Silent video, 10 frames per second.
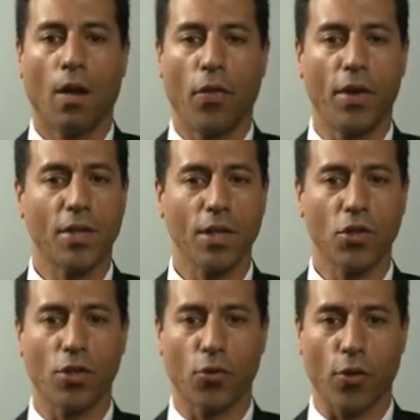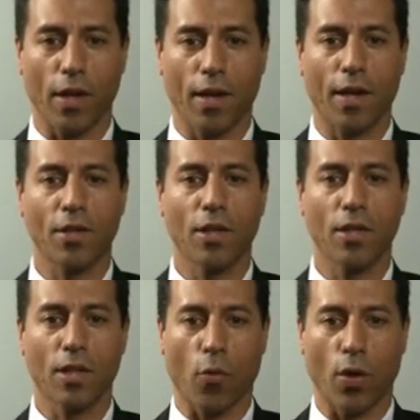The decision tree can
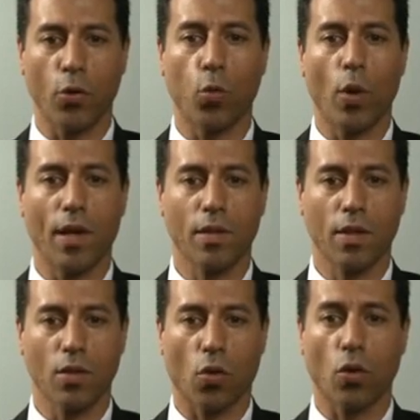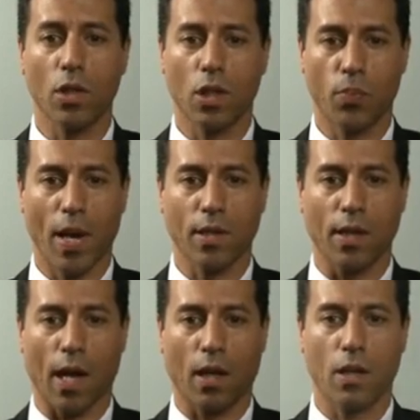assist someone who witnesses or suspects
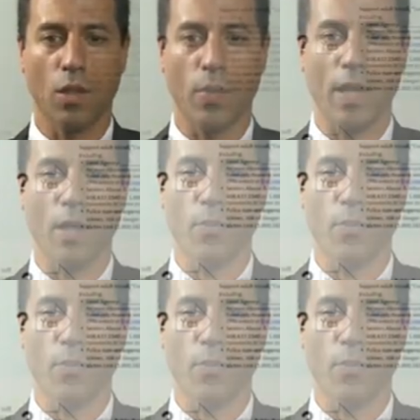an adult as being